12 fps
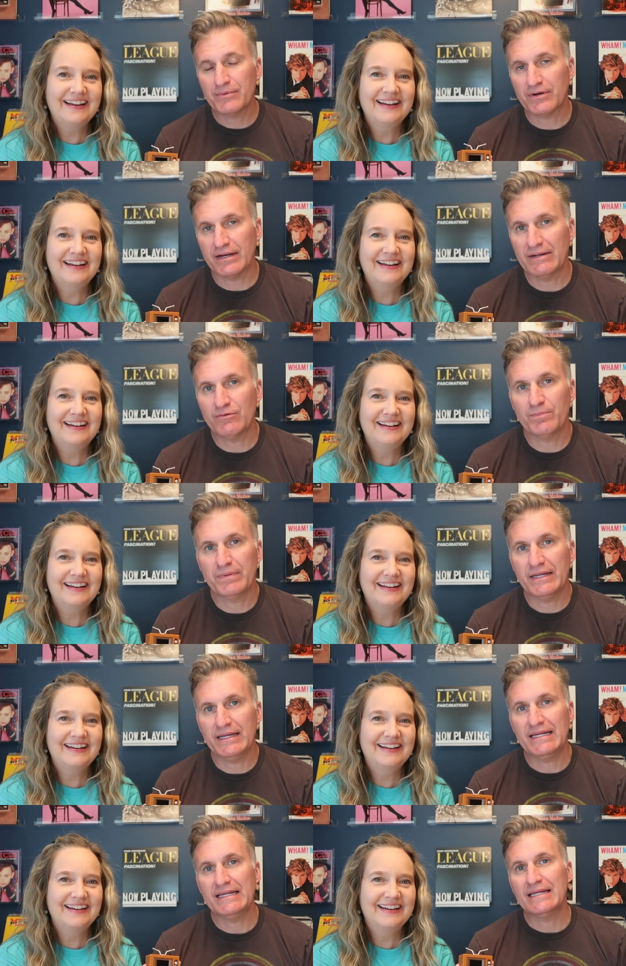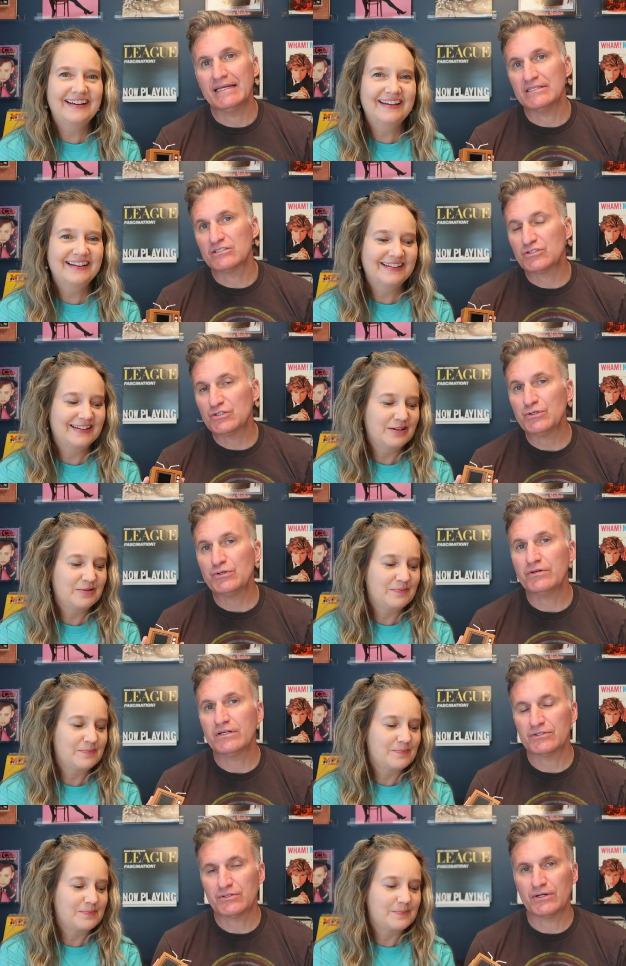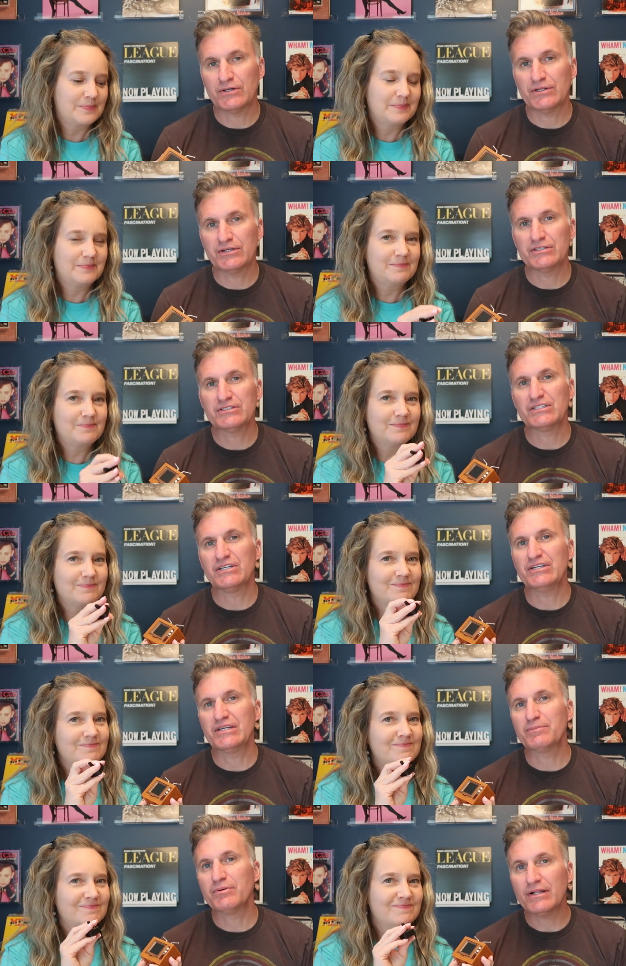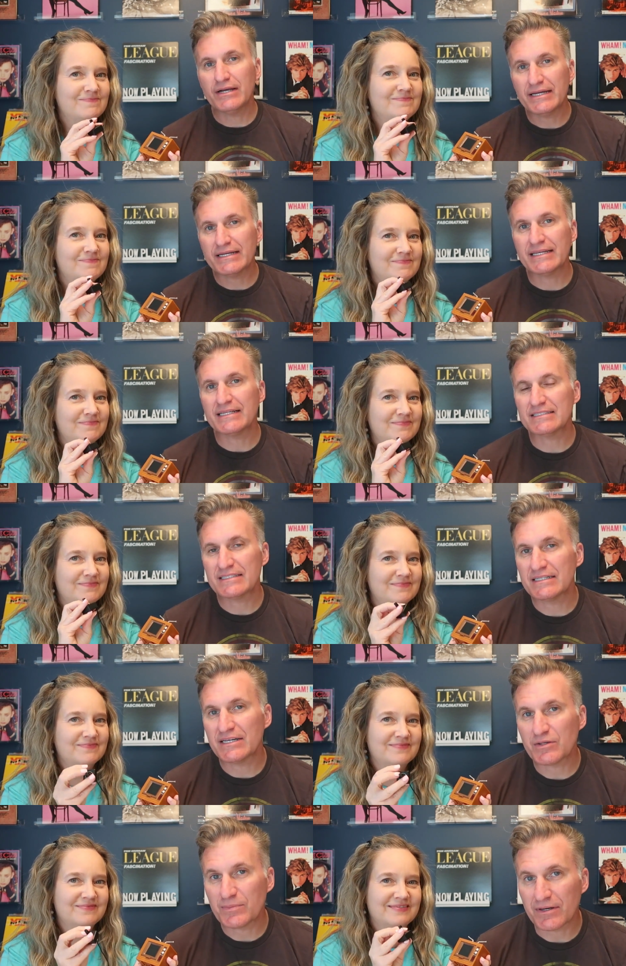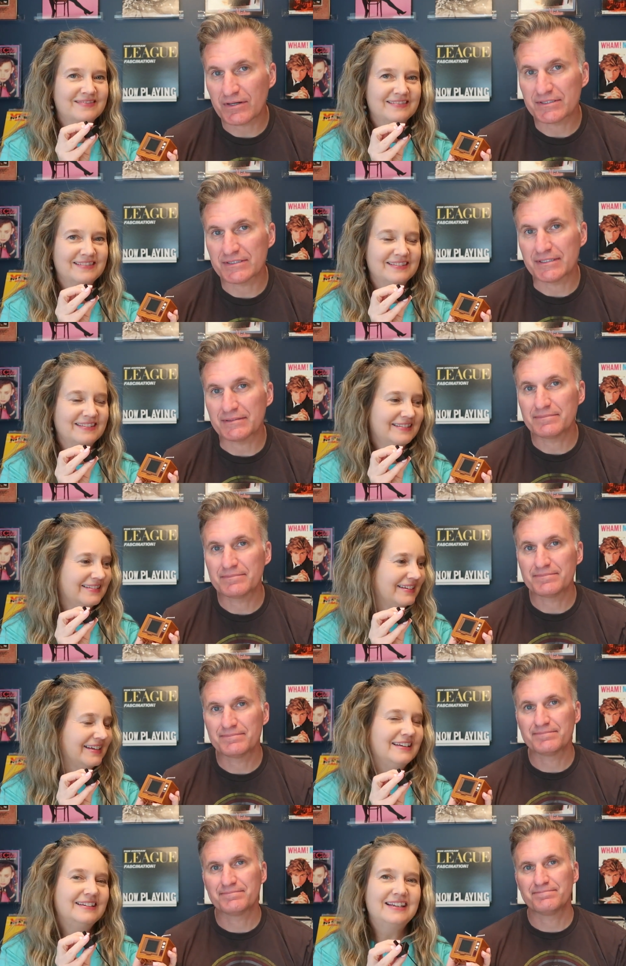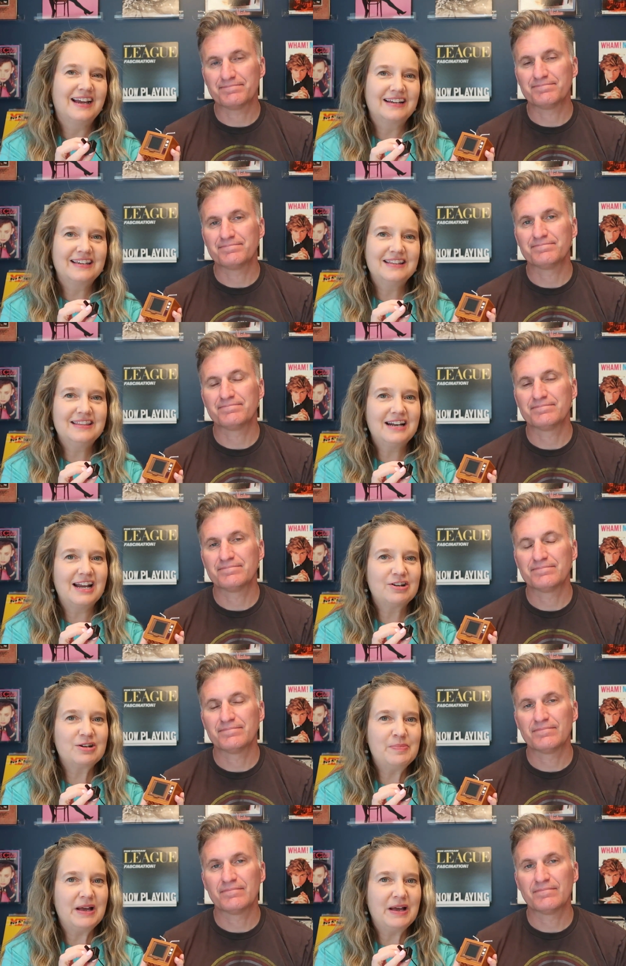Speaker 1: upgrade would be is two controllers so you could play against another person.
Speaker 2: Yeah, Keith and I are